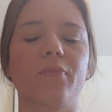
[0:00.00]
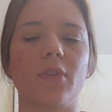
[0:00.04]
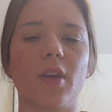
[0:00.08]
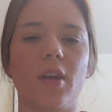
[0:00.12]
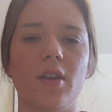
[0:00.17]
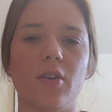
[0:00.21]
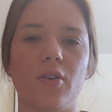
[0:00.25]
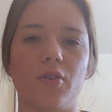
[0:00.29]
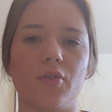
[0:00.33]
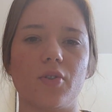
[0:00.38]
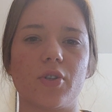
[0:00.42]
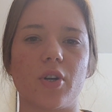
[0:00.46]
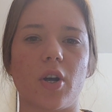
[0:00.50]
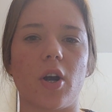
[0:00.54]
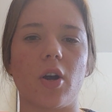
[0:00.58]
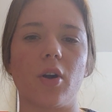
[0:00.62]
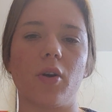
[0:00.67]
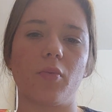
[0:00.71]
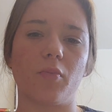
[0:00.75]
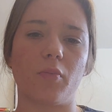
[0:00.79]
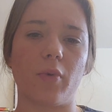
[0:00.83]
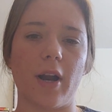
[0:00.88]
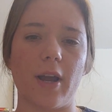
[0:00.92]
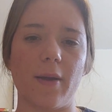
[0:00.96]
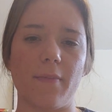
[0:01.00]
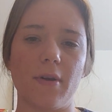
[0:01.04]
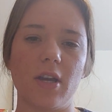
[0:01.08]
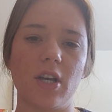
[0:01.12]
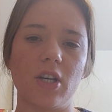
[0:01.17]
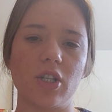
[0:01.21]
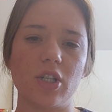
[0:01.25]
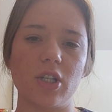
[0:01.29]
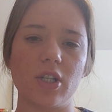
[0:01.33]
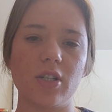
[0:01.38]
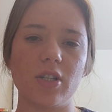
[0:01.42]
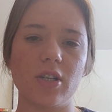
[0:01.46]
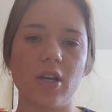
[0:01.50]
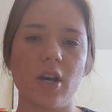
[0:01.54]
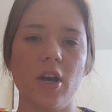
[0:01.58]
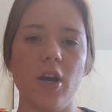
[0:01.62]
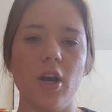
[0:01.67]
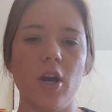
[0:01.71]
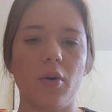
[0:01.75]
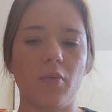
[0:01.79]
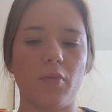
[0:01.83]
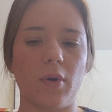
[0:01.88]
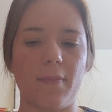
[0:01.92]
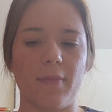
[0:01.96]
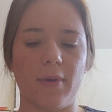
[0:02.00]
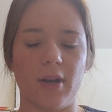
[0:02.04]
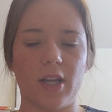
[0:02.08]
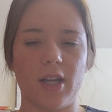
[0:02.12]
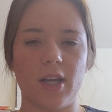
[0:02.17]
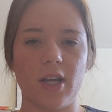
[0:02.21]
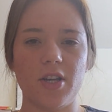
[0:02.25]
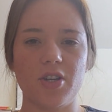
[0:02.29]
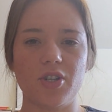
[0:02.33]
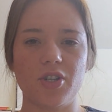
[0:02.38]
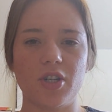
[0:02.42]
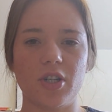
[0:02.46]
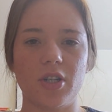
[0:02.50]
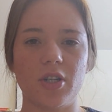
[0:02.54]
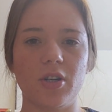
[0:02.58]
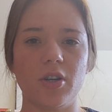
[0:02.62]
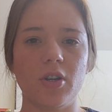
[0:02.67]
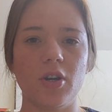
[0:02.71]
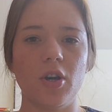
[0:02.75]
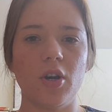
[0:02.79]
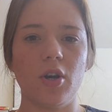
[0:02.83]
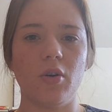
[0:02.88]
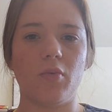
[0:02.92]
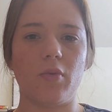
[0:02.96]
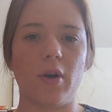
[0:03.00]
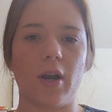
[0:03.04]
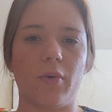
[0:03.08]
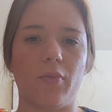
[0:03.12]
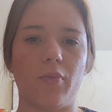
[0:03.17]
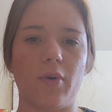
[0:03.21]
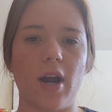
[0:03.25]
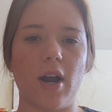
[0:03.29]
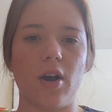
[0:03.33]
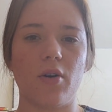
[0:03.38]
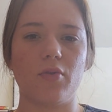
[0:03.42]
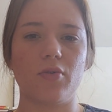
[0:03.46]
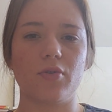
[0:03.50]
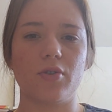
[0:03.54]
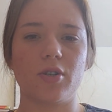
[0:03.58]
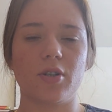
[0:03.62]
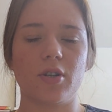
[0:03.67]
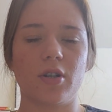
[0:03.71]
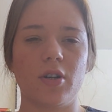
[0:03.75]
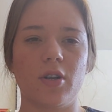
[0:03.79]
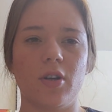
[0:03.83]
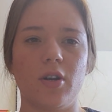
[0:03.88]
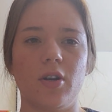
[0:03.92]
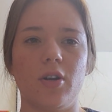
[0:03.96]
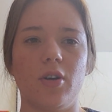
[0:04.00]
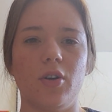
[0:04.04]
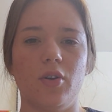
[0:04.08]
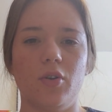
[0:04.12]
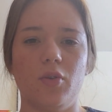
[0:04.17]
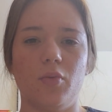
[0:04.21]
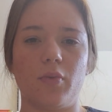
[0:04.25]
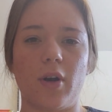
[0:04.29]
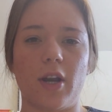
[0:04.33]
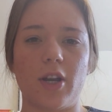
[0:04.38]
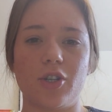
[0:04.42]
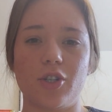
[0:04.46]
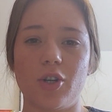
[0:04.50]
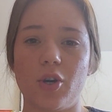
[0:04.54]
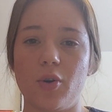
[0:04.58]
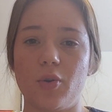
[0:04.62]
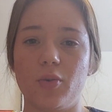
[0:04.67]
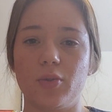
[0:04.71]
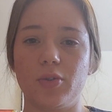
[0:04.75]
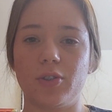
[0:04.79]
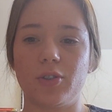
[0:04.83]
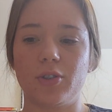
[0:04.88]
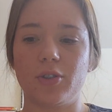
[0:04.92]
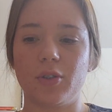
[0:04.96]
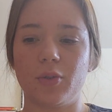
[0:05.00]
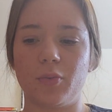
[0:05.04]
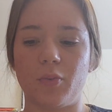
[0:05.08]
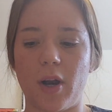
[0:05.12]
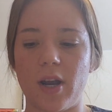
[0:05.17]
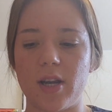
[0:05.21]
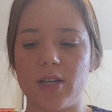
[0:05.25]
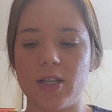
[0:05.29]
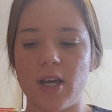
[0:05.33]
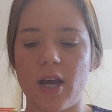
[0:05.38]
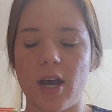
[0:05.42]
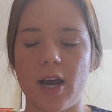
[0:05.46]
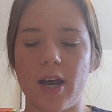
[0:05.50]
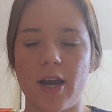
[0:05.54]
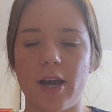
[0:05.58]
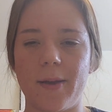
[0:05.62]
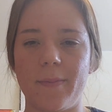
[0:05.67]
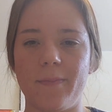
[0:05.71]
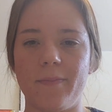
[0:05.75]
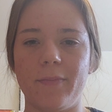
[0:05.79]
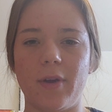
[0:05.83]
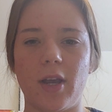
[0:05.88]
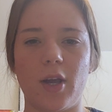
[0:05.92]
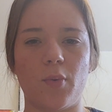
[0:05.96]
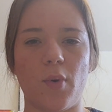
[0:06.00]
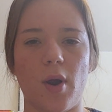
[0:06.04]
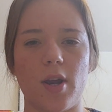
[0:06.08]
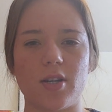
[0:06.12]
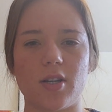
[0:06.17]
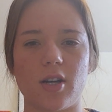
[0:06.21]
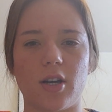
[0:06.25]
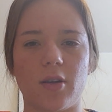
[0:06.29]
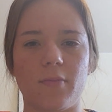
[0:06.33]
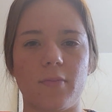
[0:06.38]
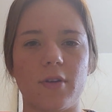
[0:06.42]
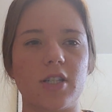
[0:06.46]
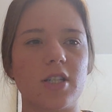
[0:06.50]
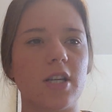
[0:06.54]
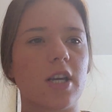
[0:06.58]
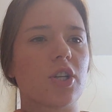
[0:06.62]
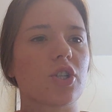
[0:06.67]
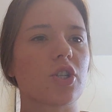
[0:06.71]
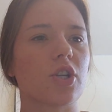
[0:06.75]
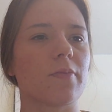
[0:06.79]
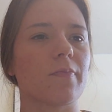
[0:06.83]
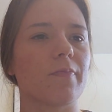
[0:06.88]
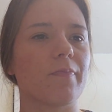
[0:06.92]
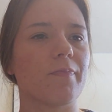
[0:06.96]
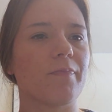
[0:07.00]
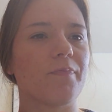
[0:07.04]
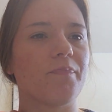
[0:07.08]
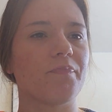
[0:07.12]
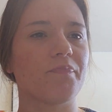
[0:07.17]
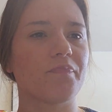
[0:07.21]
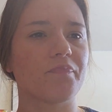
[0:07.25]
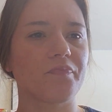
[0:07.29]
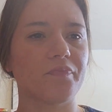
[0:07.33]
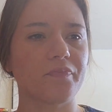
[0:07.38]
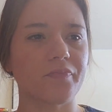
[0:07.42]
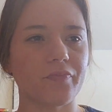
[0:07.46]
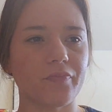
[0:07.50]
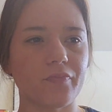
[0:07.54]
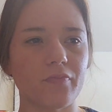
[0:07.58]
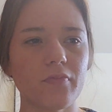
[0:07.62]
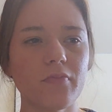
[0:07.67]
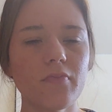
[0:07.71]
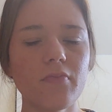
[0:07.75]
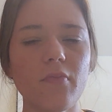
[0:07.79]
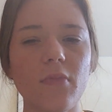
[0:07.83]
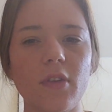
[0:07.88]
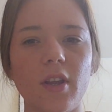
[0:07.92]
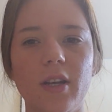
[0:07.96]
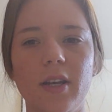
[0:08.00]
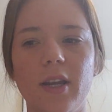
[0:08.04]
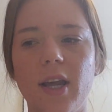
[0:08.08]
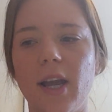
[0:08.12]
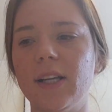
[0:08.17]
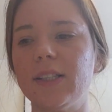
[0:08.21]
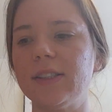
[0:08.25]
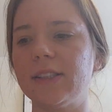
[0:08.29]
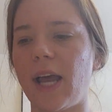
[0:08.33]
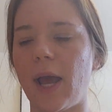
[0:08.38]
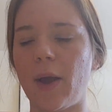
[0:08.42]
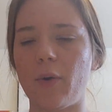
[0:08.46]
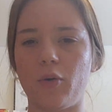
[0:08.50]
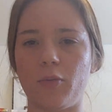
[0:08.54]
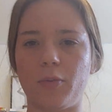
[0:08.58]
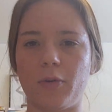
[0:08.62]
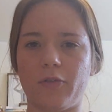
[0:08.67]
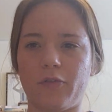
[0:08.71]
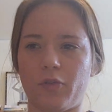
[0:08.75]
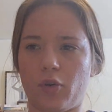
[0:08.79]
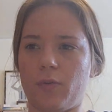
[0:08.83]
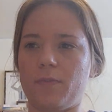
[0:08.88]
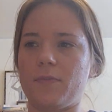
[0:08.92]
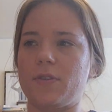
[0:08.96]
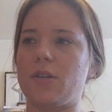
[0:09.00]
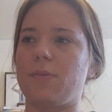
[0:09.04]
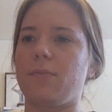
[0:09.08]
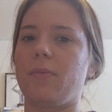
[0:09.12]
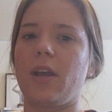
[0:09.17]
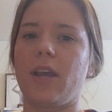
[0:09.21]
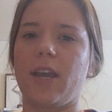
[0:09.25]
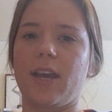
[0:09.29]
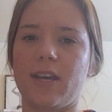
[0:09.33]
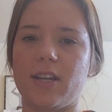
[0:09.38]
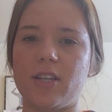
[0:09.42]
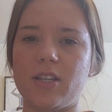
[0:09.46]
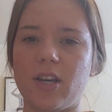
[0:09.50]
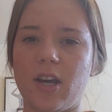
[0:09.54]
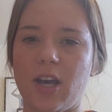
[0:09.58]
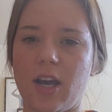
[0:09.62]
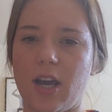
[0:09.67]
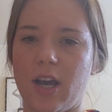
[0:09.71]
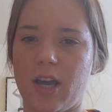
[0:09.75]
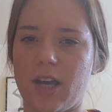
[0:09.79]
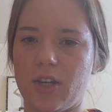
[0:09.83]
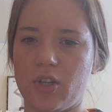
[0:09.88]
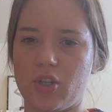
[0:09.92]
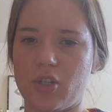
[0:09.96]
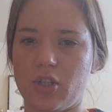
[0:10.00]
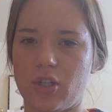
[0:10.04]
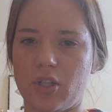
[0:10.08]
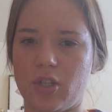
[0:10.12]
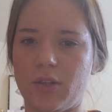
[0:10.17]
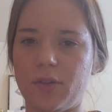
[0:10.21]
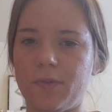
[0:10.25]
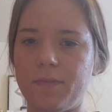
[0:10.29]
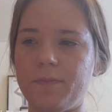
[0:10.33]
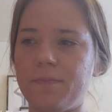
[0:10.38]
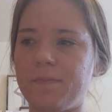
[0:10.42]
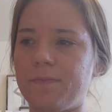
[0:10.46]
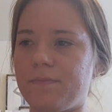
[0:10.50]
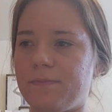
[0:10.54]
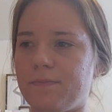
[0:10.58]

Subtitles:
And those are right patient, right medication, right route, right dose, right time, and right documentation. Next, I will perform some hand hygiene.